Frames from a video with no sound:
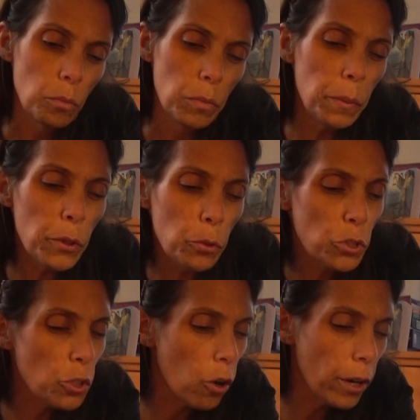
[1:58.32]
maybe you were
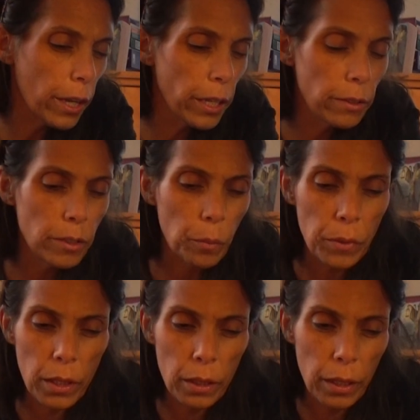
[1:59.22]
starting
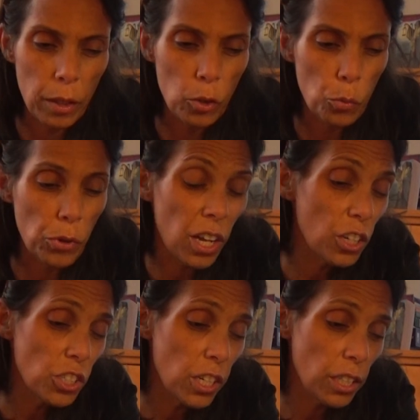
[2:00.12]
something like a new
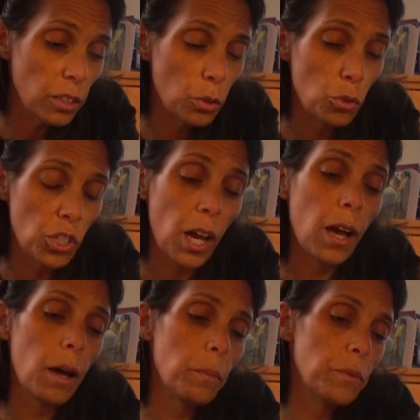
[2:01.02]
project, a new
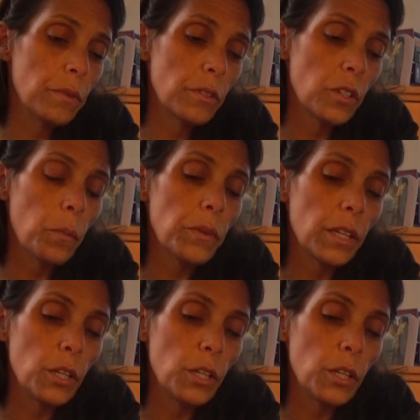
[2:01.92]
job, something that